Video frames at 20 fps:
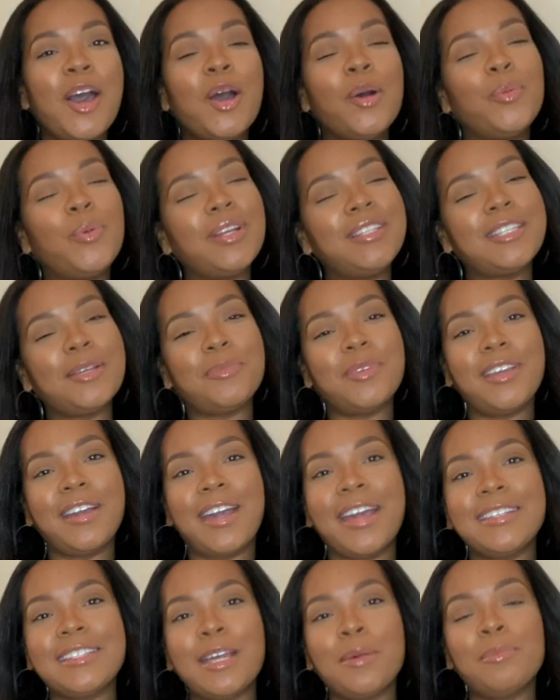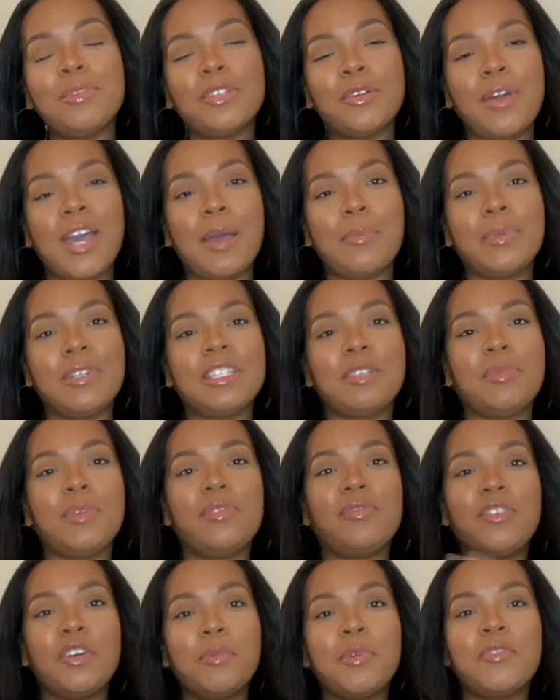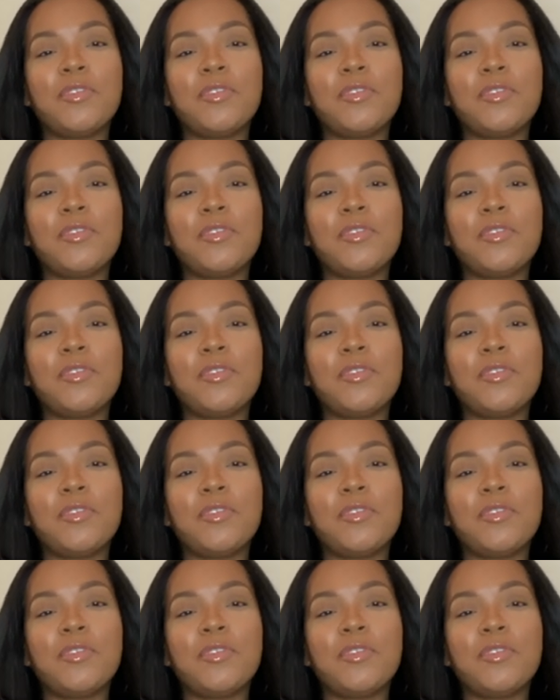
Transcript: what's up you guys i'm so happy to be filming